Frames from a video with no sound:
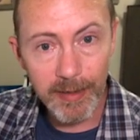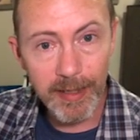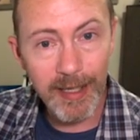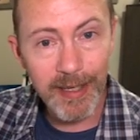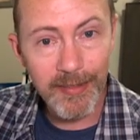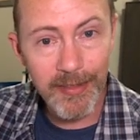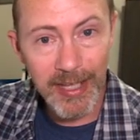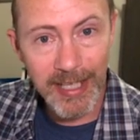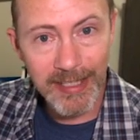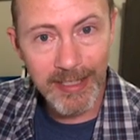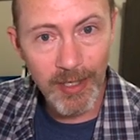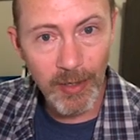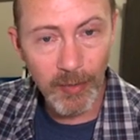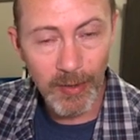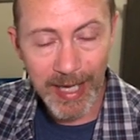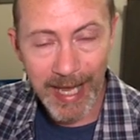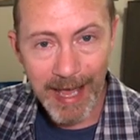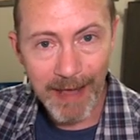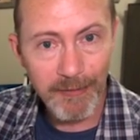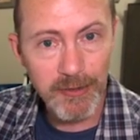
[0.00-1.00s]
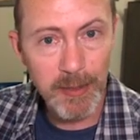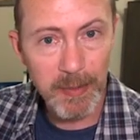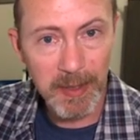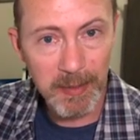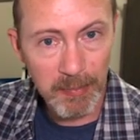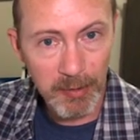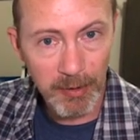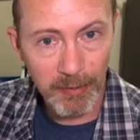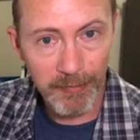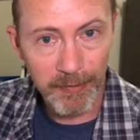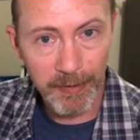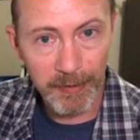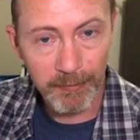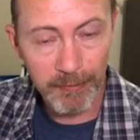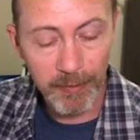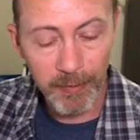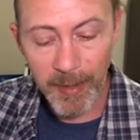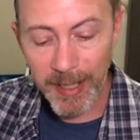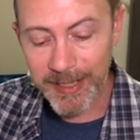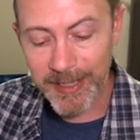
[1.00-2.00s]
they don't have to be perfect for
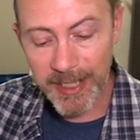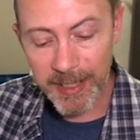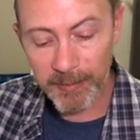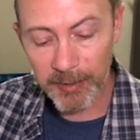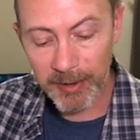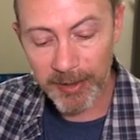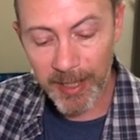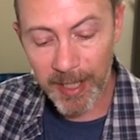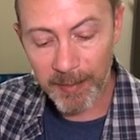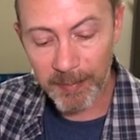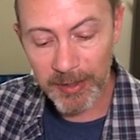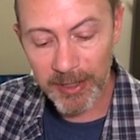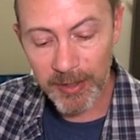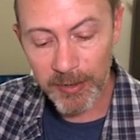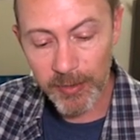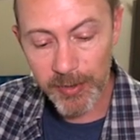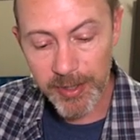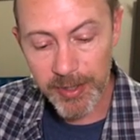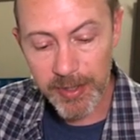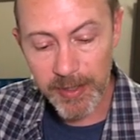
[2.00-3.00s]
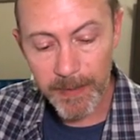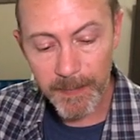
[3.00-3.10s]
my tabletop use.